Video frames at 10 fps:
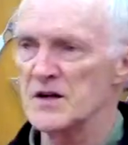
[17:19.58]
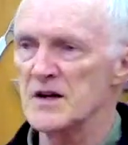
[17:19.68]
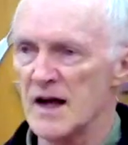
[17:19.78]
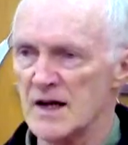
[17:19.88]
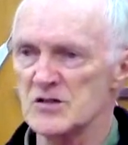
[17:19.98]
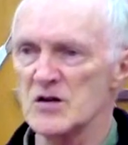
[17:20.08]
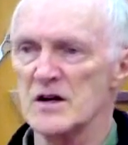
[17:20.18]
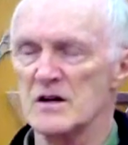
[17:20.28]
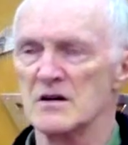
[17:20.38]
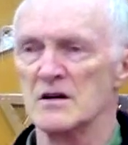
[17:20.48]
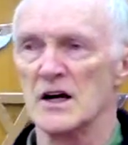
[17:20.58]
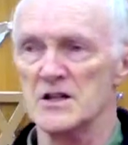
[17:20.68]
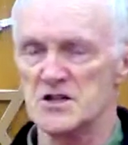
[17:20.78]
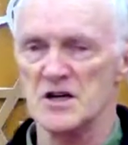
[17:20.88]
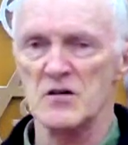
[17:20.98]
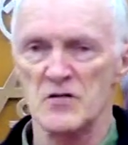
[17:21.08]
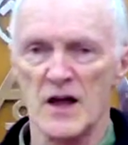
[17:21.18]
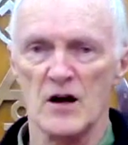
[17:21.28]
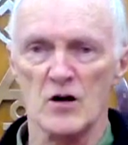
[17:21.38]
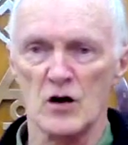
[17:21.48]
did actually achieve
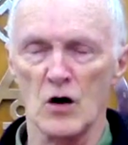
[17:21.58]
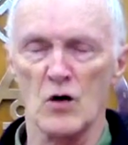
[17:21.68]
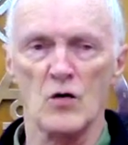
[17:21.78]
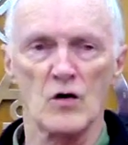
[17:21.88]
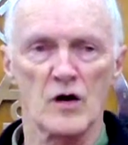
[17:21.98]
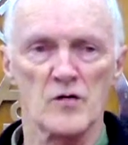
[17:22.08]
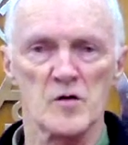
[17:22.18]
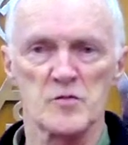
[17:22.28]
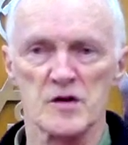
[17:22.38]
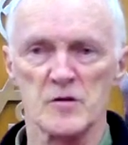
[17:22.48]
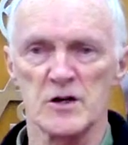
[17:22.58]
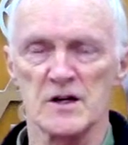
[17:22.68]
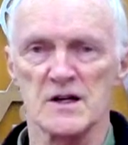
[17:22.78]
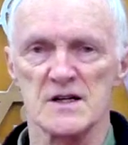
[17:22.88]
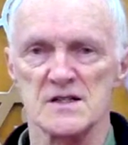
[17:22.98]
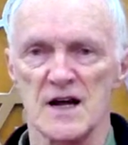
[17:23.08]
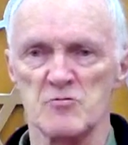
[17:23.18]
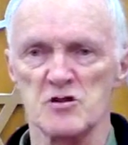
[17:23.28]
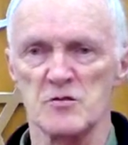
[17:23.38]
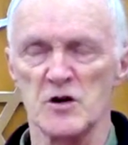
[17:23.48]
their goal of the permanent
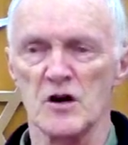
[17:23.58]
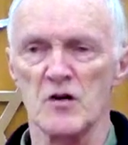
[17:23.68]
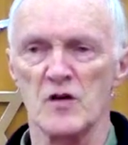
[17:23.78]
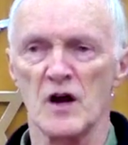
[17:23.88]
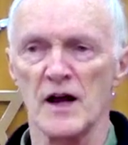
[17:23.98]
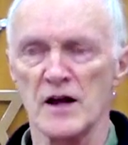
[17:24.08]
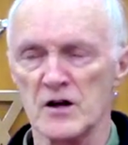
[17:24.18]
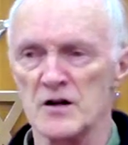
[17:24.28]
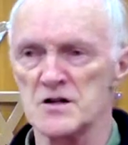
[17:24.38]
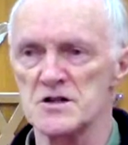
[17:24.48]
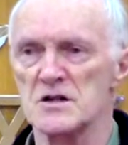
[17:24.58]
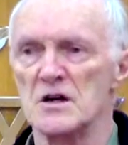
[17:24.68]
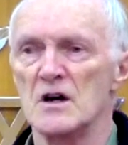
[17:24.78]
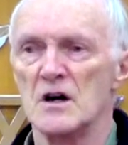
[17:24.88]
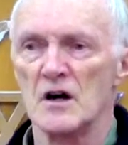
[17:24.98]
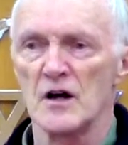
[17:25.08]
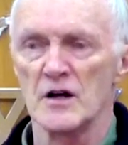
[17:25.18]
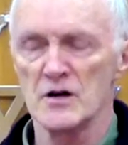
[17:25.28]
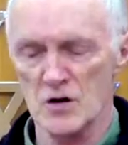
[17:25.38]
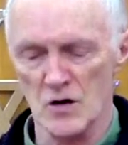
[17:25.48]
establishment of the linkage
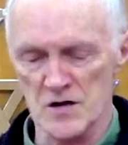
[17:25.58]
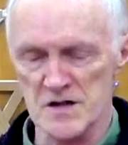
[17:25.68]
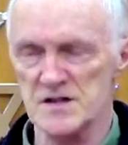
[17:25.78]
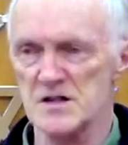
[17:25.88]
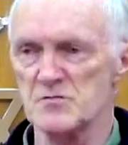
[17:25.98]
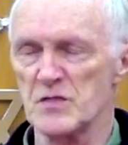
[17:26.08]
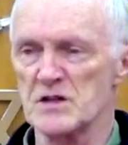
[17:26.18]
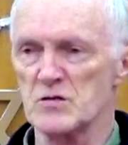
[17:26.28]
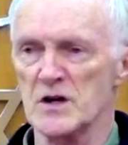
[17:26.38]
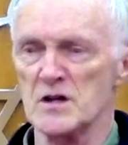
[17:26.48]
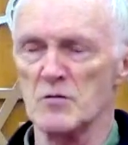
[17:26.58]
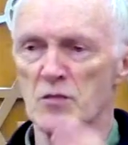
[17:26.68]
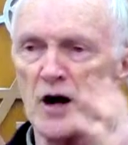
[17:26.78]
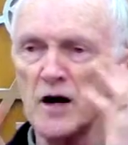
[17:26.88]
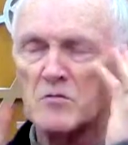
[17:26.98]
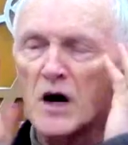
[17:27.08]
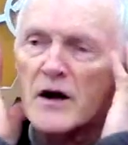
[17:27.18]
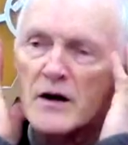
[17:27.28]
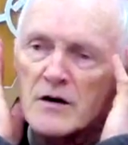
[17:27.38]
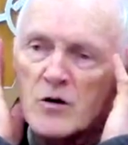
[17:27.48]
in consciousness between the brain
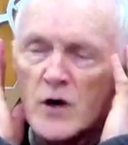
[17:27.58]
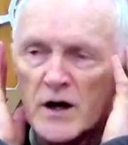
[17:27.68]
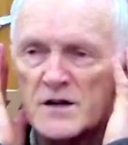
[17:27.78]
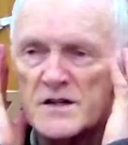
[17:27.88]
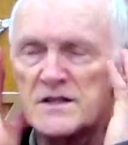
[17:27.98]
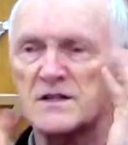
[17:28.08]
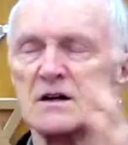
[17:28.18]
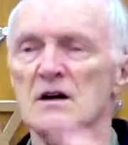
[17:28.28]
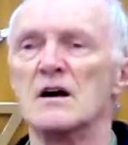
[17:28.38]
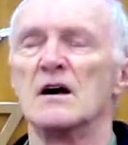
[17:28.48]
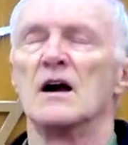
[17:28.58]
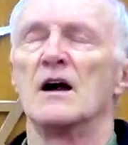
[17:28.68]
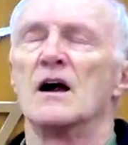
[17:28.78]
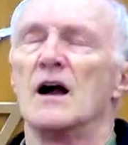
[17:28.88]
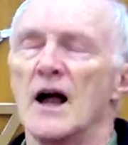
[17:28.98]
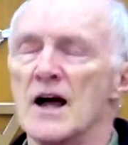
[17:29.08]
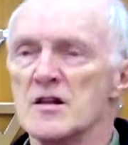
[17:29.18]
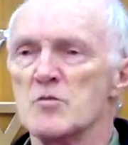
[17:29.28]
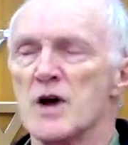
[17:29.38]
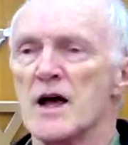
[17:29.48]
mind awareness
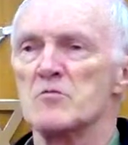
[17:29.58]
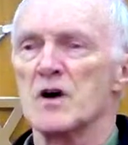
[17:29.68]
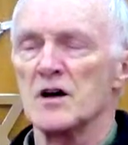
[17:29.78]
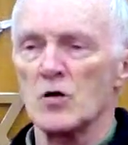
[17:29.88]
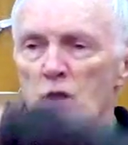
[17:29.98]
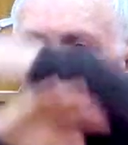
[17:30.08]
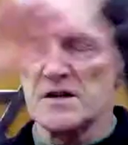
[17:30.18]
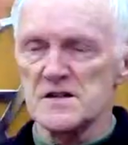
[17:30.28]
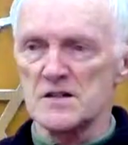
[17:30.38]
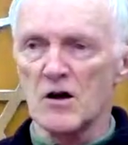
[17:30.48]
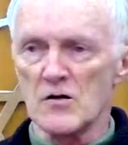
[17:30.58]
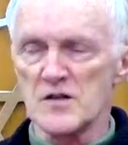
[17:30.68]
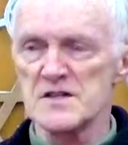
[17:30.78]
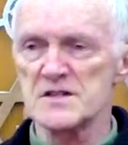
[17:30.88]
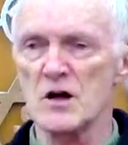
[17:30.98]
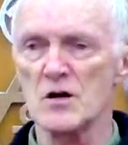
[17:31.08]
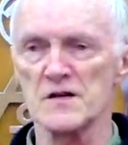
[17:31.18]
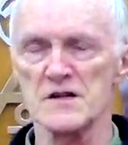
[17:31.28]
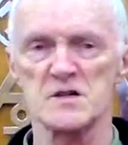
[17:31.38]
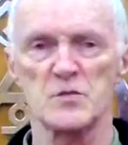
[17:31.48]
and the brain mind awareness of the soul
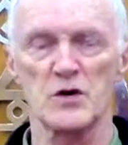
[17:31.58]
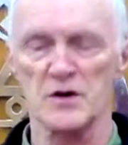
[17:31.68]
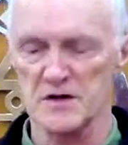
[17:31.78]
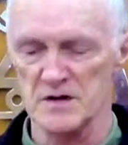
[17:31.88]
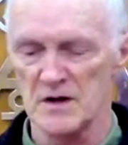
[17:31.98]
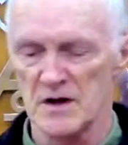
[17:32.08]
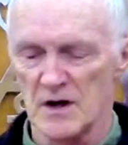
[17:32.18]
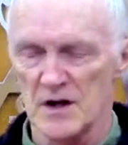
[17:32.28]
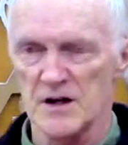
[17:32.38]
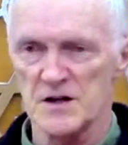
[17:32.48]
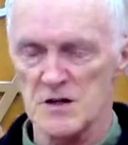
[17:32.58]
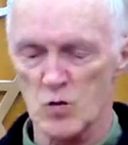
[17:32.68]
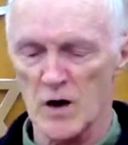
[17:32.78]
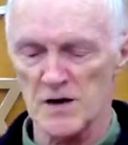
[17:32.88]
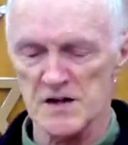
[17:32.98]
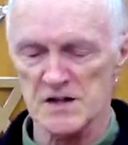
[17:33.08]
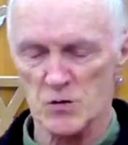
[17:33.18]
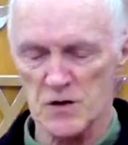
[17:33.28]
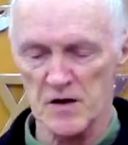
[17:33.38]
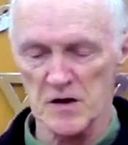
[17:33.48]
and the spirit in its oneness
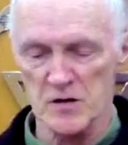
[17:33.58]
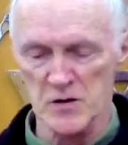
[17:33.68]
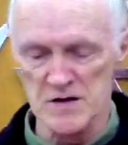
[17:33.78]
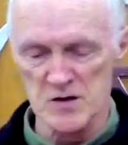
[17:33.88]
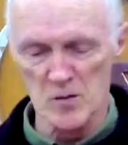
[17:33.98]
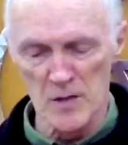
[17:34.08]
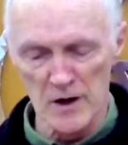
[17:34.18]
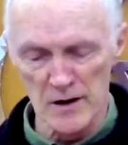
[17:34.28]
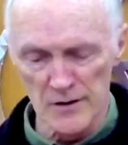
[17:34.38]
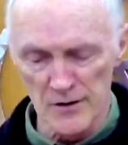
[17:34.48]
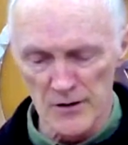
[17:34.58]
with the universal mind.